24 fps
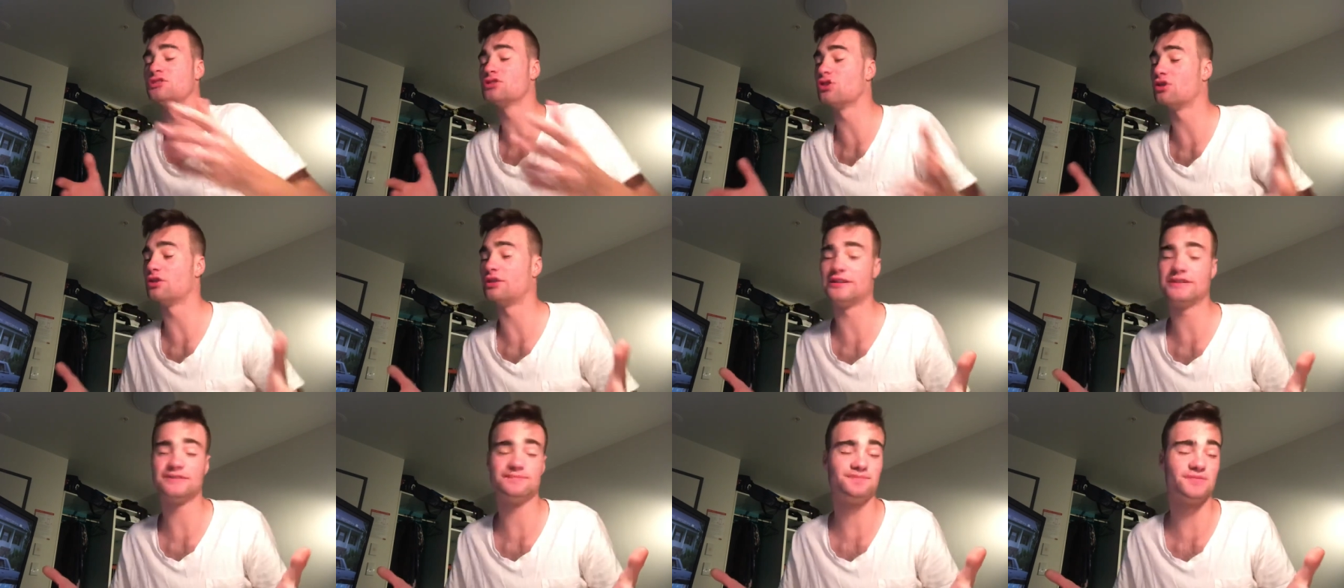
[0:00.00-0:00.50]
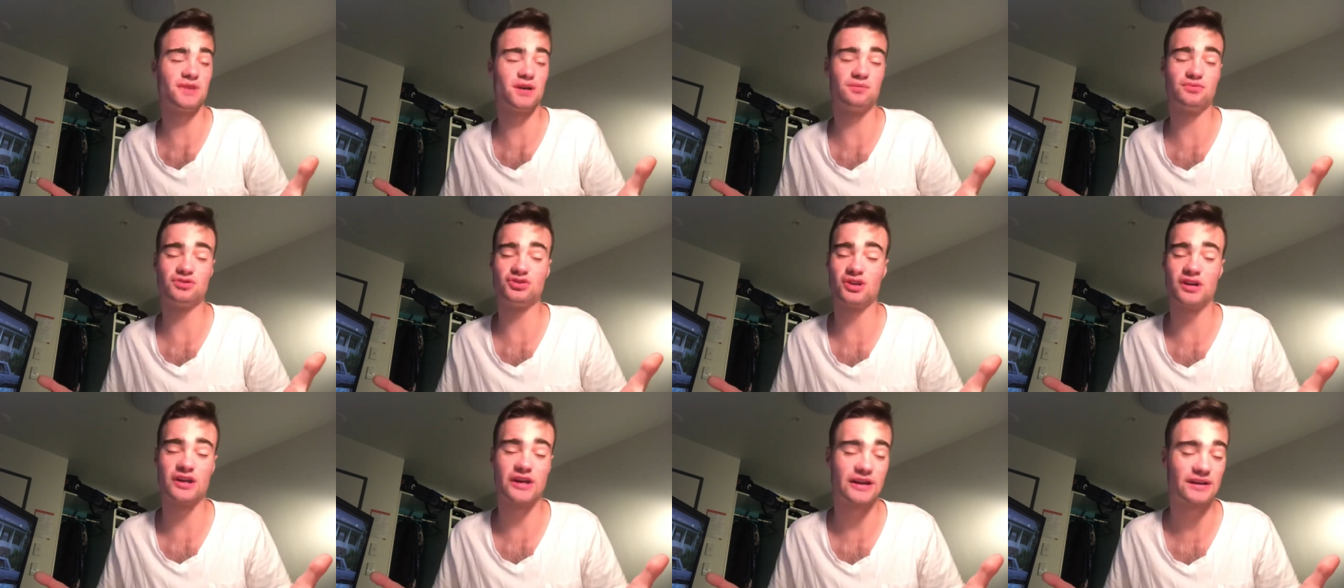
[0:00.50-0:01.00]
Sorry, I'm
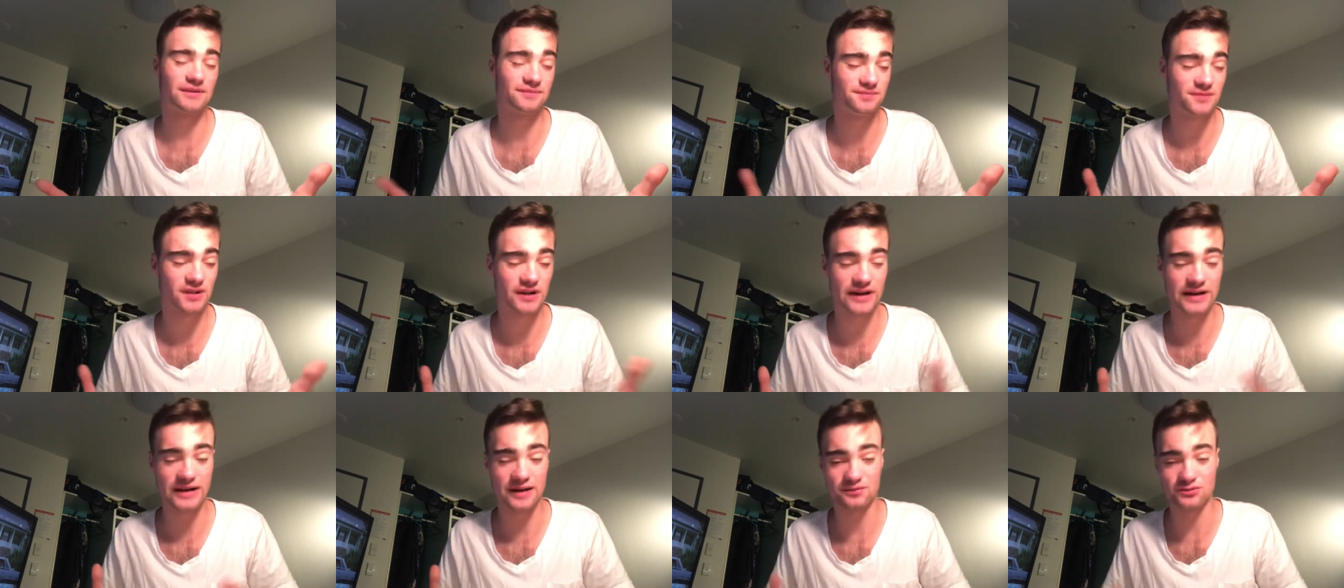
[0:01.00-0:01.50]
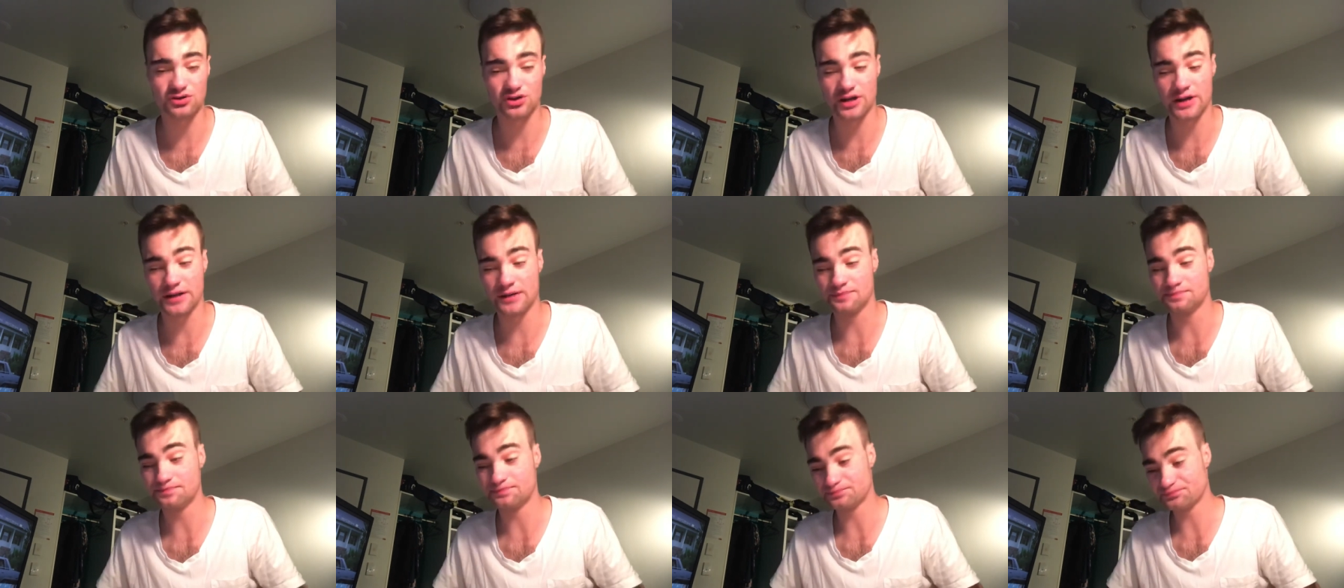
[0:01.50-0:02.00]
trying. I am
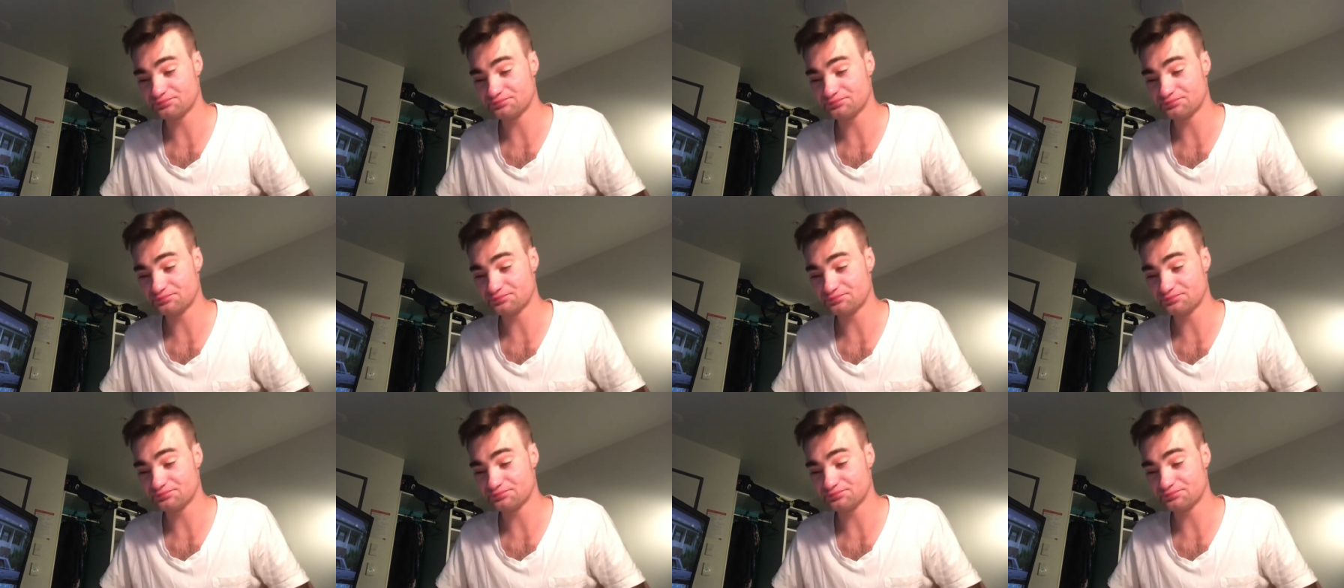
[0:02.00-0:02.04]
trying.